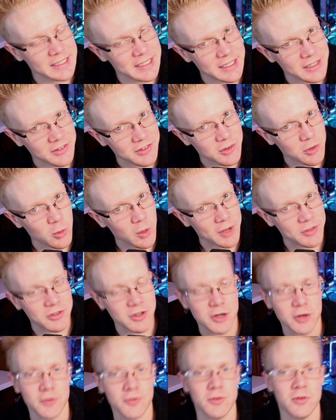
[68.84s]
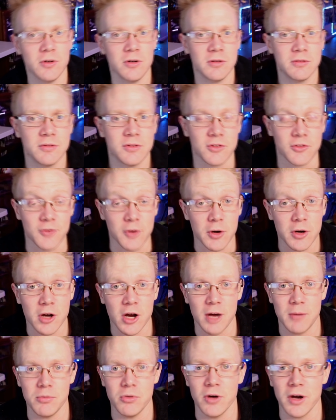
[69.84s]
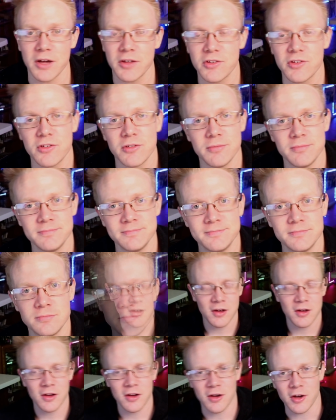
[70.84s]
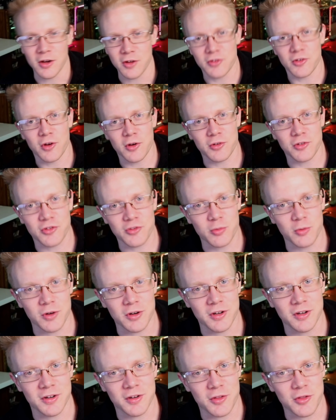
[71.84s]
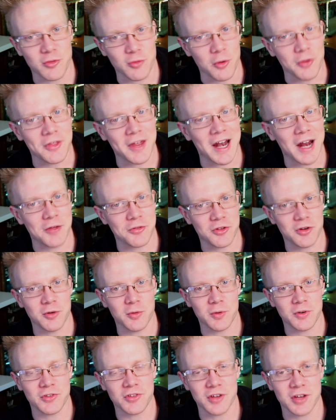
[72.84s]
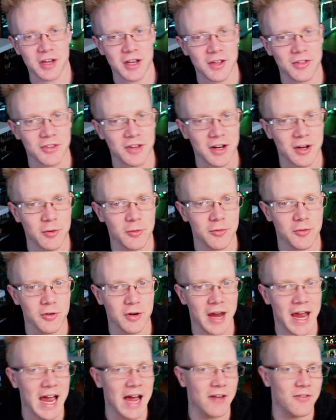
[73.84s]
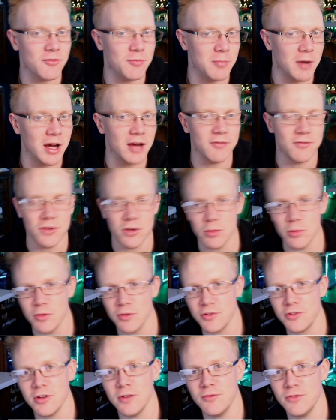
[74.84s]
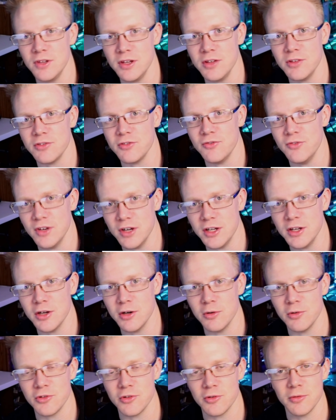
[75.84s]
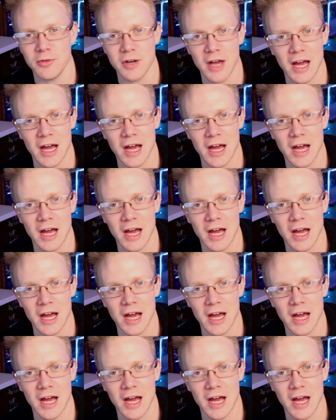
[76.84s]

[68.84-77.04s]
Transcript: quite the earful. Very complex. Also, I just want to throw that out there once again, that over half my viewers of these videos are not